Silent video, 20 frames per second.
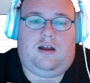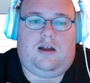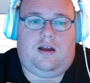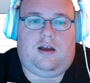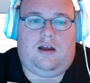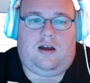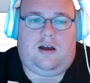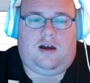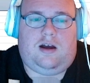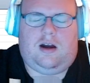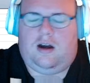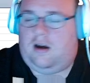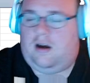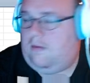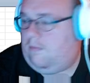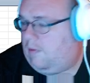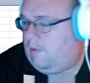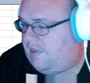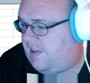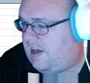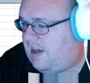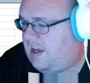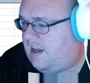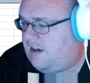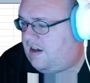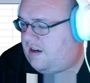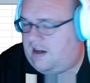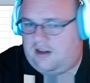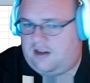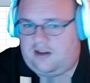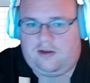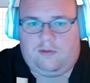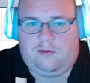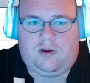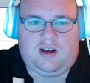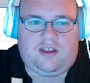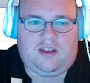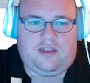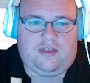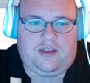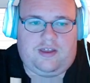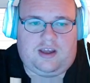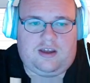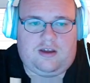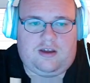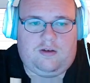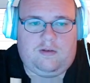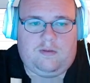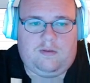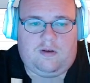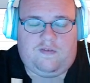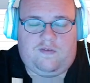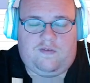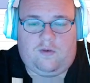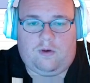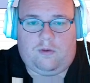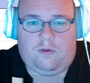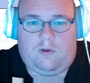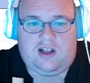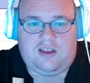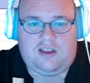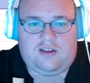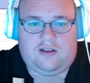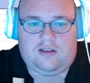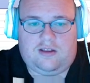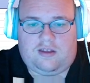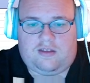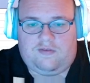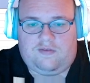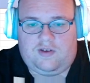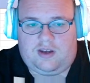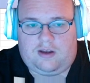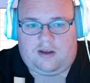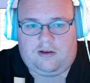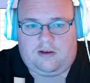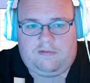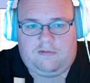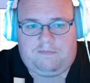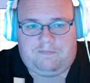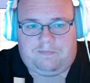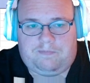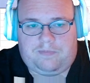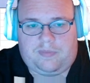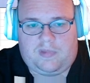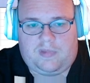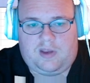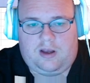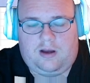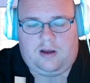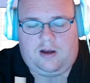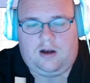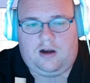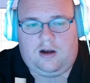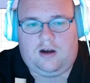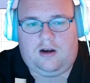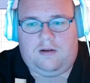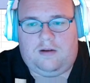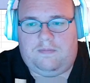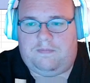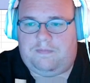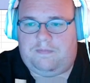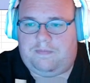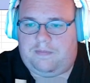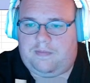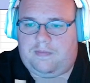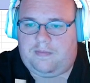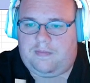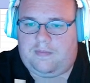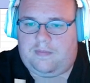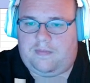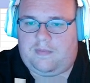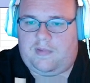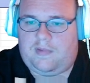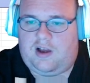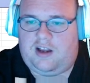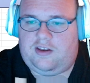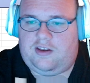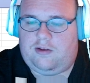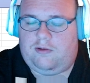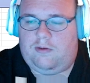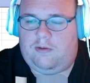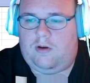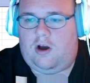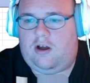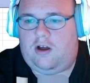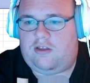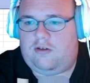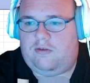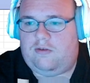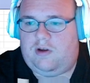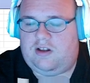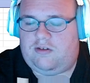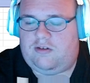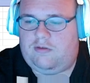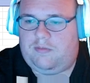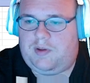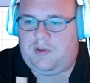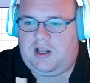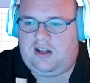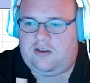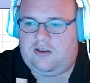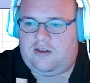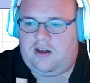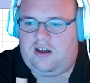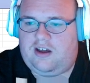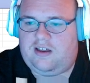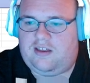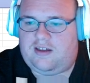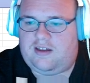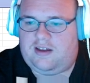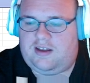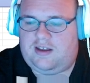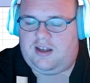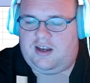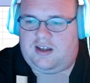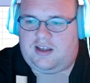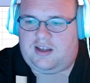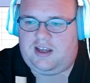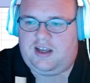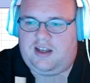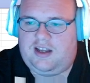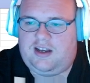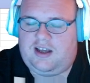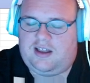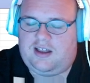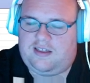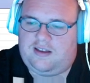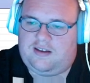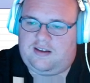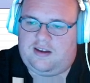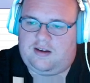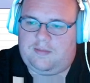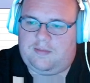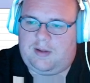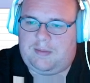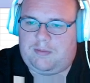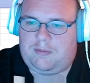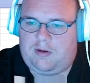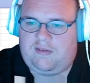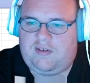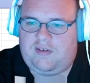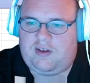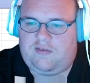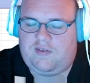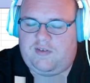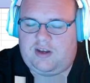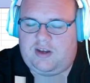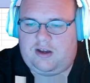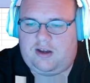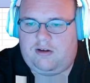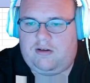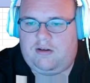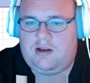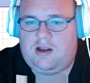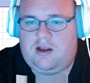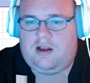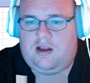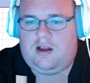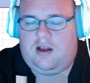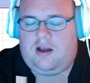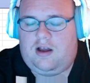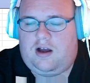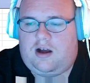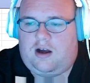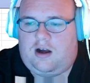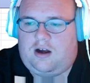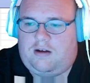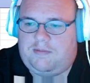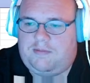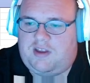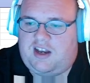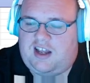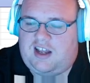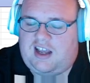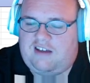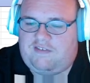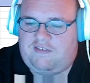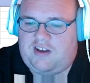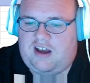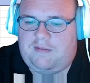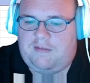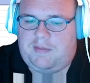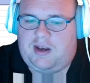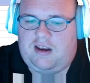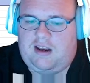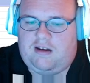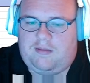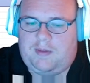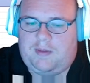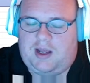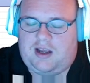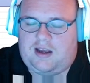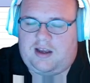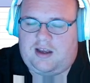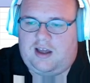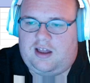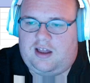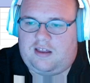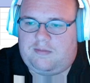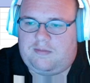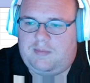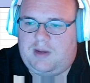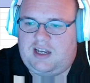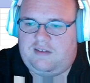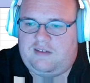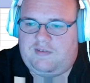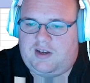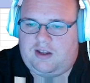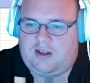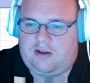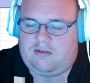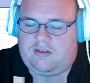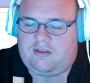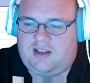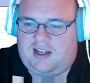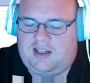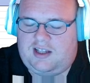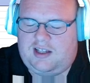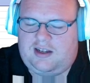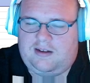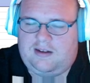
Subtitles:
With that, I do want to thank you for watching this video. I do also want to apologize yet again, as I did in my previous video, that I have not been able to make as many videos lately.